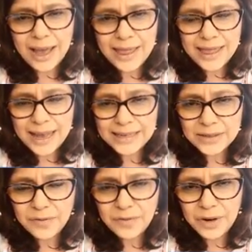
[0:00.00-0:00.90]
and
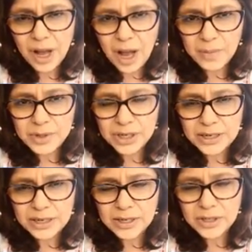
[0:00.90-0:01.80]
that's a free
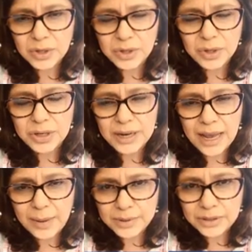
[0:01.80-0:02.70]
option, and so you could
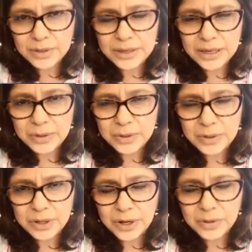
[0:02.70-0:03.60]
absolutely
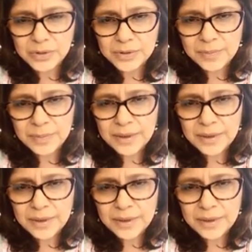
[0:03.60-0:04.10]
Google those.